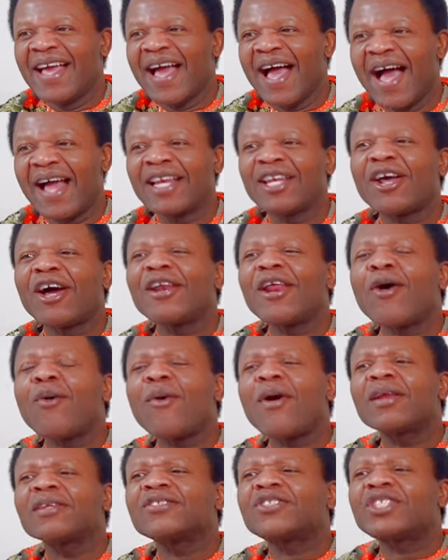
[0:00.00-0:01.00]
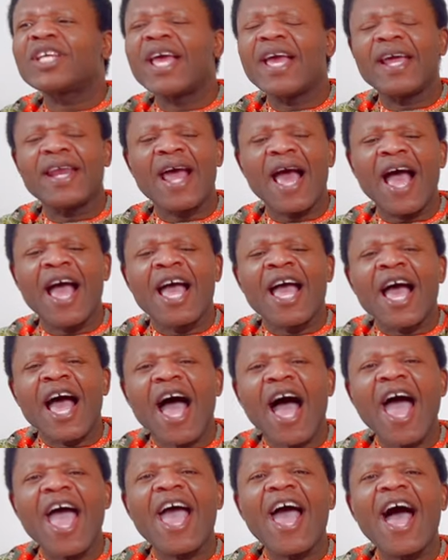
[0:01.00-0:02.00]
And the other one said,
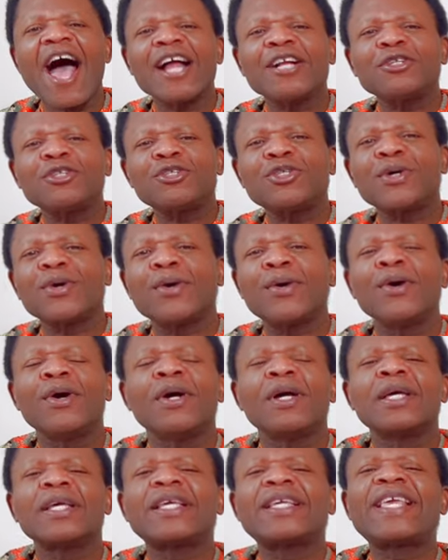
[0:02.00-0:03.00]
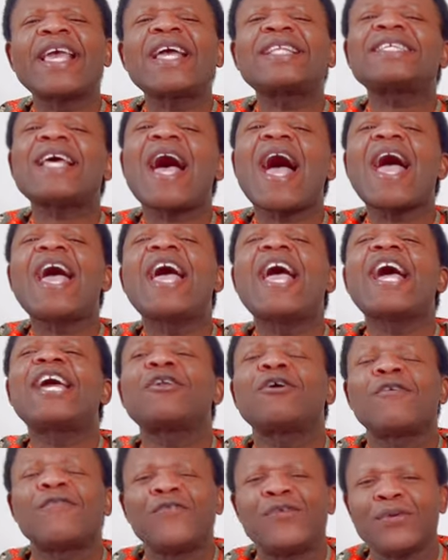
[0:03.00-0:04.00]
"I had to get ahead
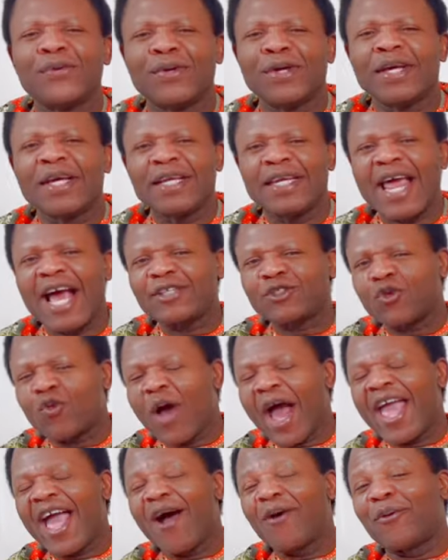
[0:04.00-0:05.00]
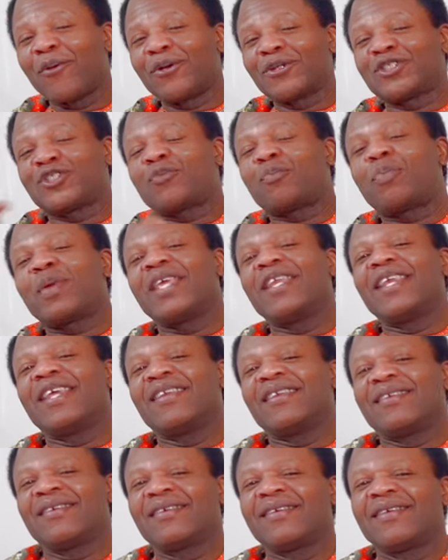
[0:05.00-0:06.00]
of you. That's why I was
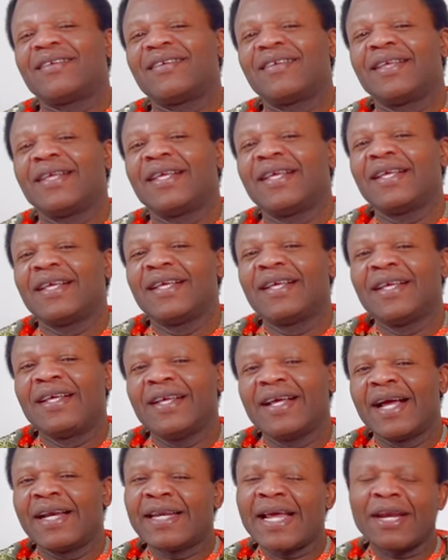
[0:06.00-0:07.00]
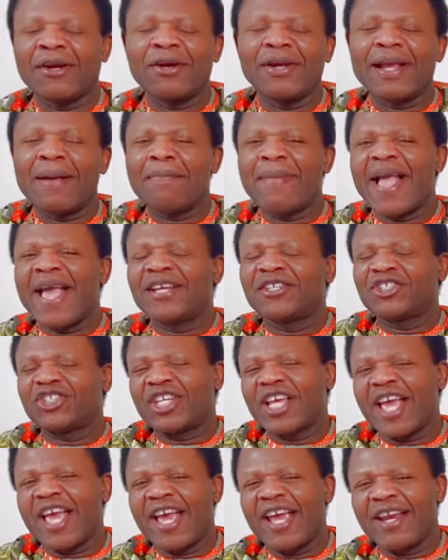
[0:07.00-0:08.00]
speeding." And another man
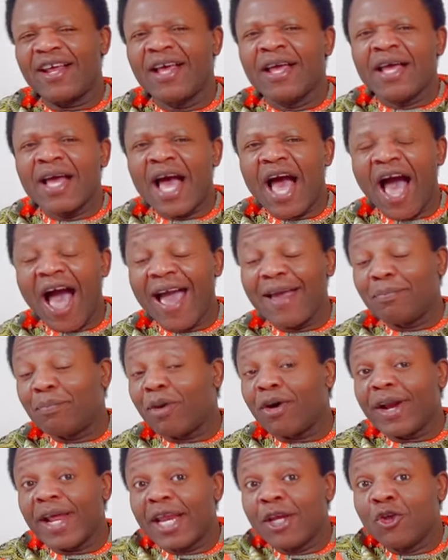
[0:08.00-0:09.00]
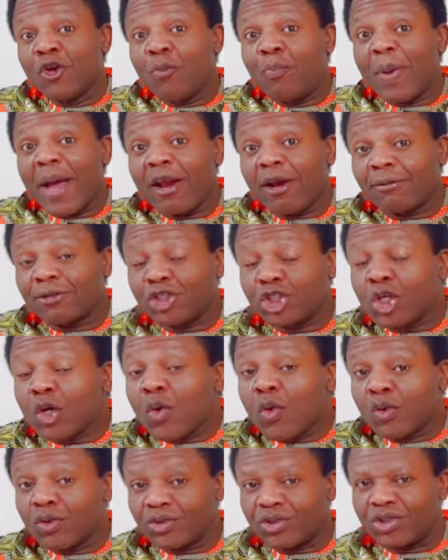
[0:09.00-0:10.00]
said, "I bought a new pair of
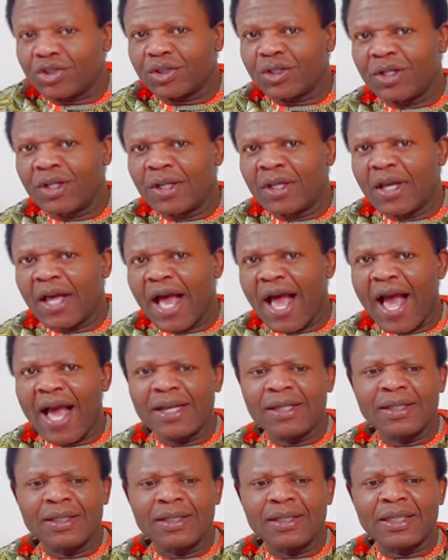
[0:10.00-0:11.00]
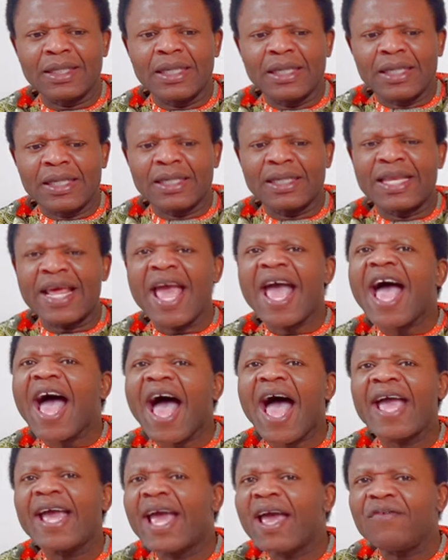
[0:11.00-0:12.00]
shoes and they
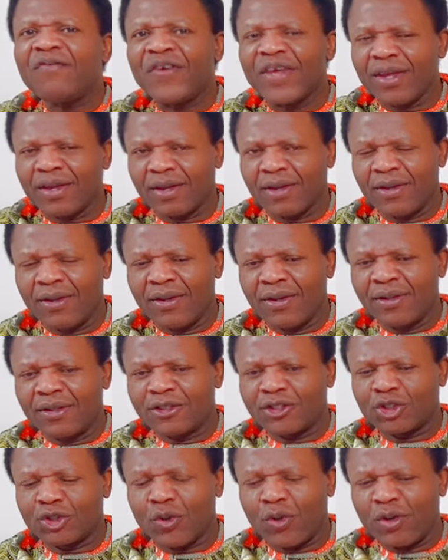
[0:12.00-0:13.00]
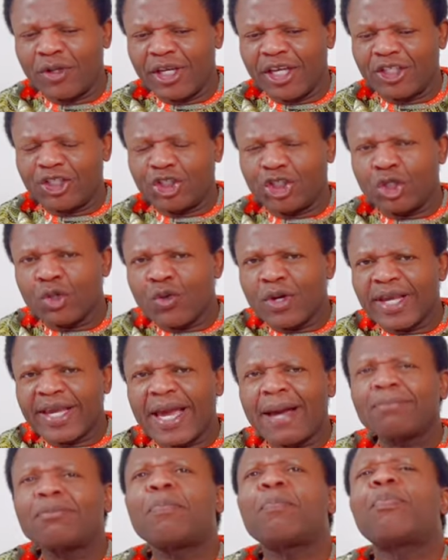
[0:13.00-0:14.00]
are heavy. So the shoe
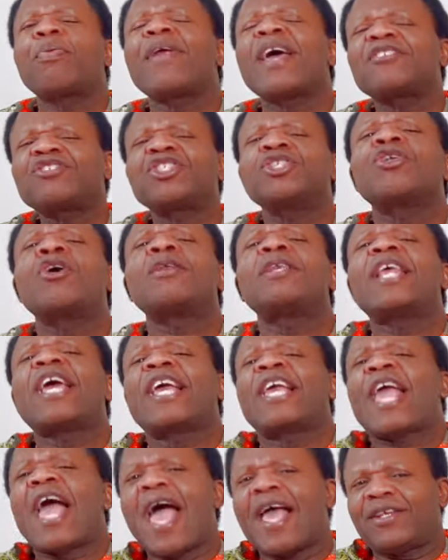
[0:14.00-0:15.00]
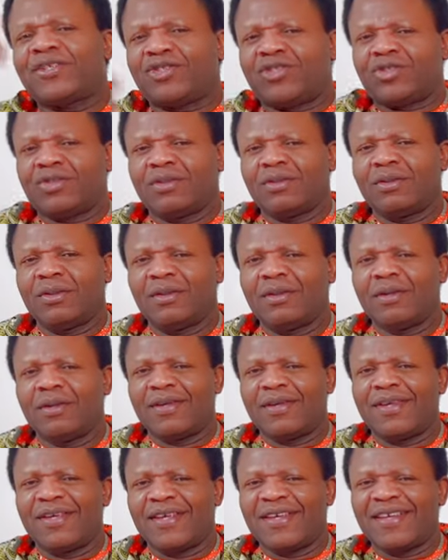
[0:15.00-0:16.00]
kept pressing on the gas."
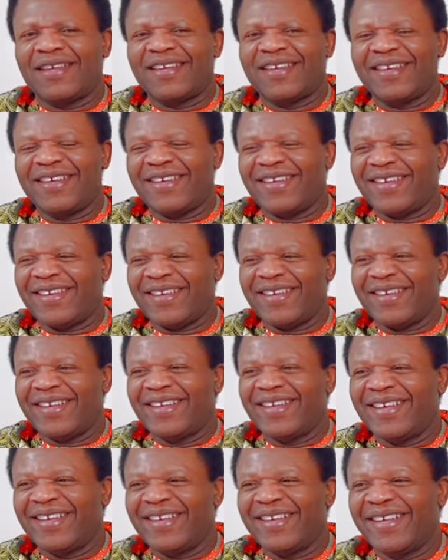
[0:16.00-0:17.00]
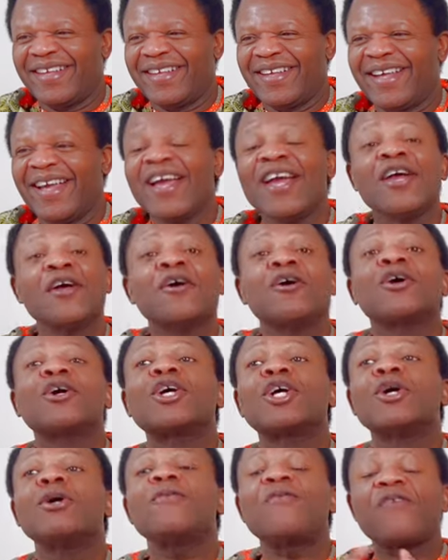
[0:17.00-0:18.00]

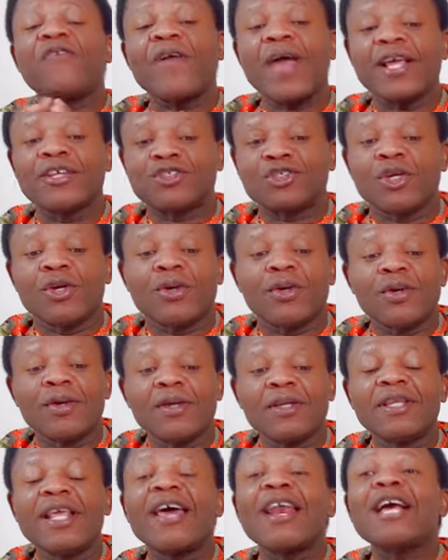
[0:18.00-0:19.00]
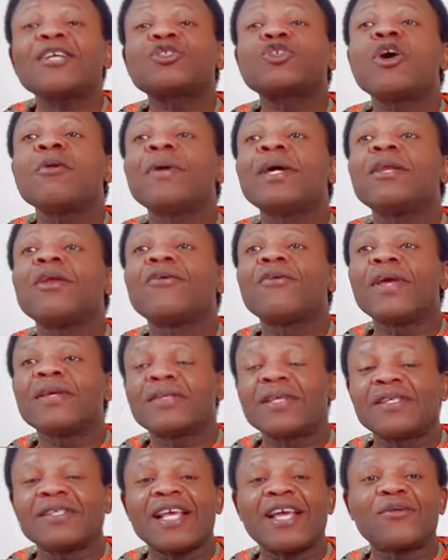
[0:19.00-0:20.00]
Good friends, there are so many
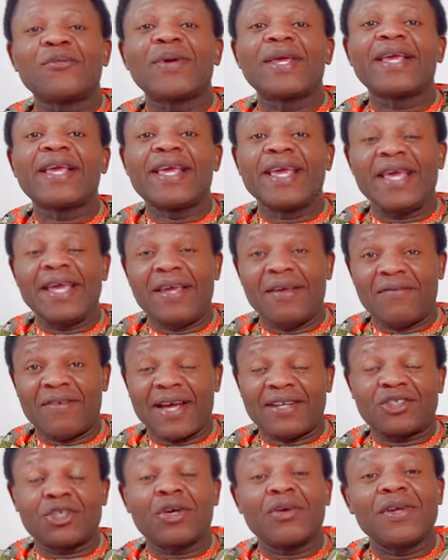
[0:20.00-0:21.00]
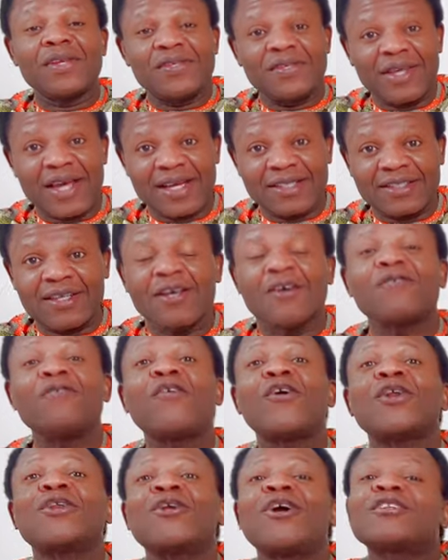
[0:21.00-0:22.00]
reasons that we give as Christians
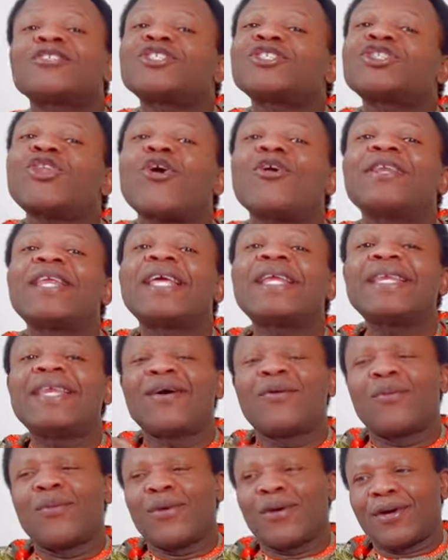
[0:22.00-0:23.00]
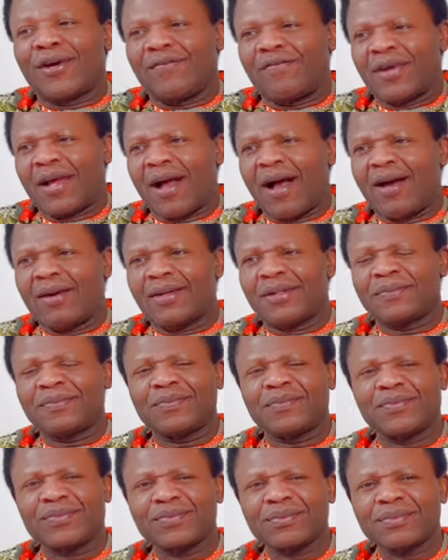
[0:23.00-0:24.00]
for not studying the Word of God.
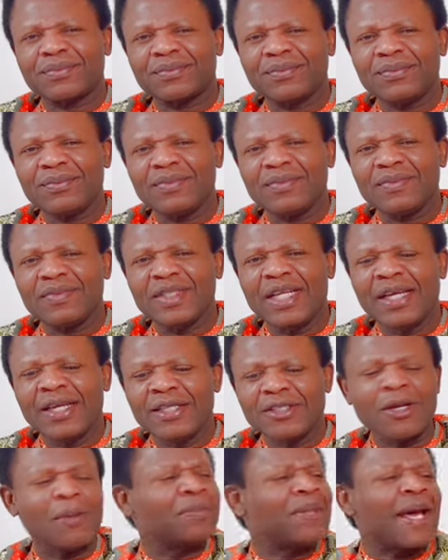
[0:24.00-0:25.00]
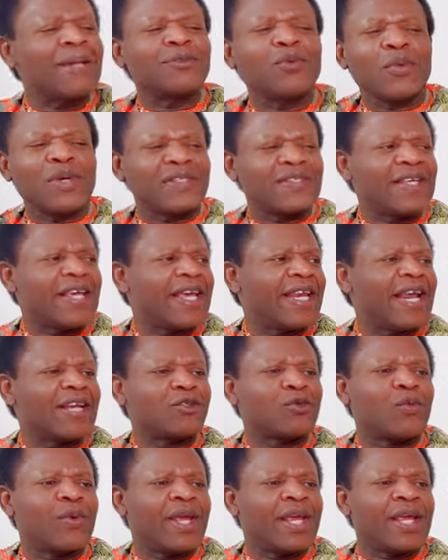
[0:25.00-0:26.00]
Sometimes we say
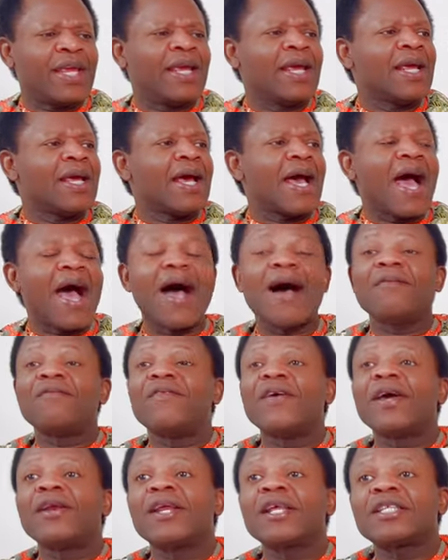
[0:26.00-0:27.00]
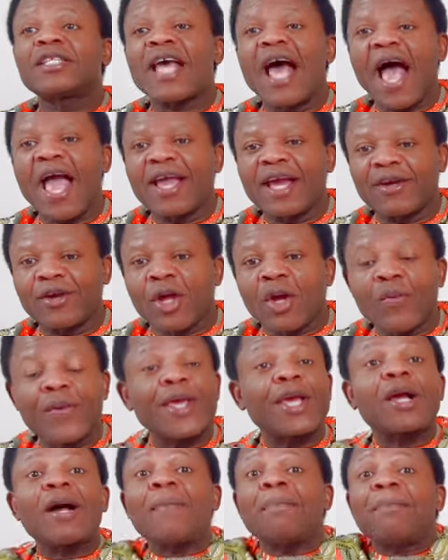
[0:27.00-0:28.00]
that we are very tired.
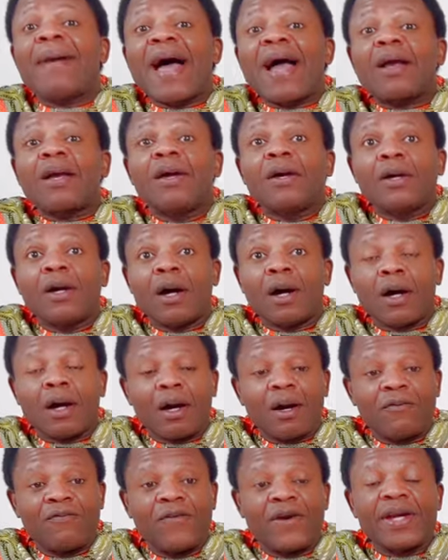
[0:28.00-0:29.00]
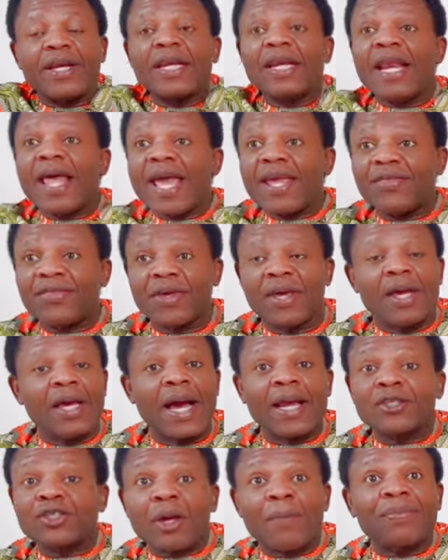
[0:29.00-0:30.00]
We come back very late.
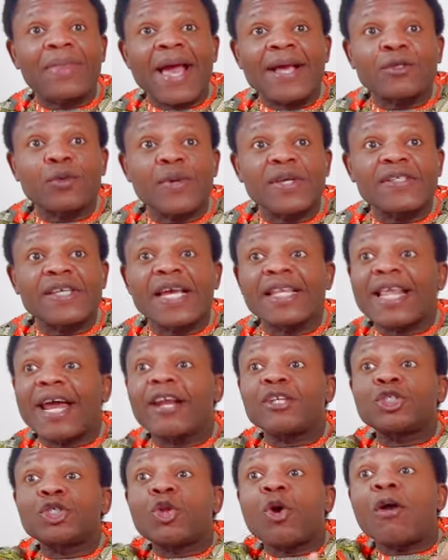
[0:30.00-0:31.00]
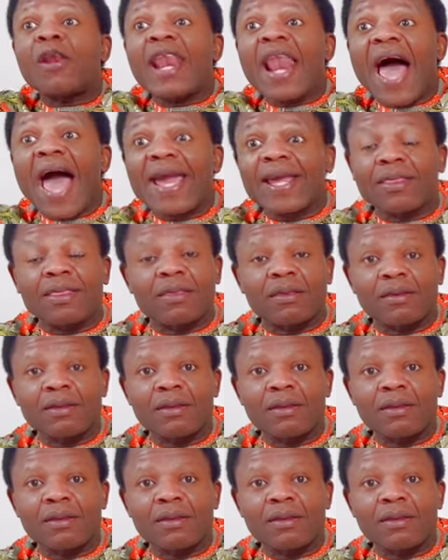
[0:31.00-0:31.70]
And sometimes we say there is no light.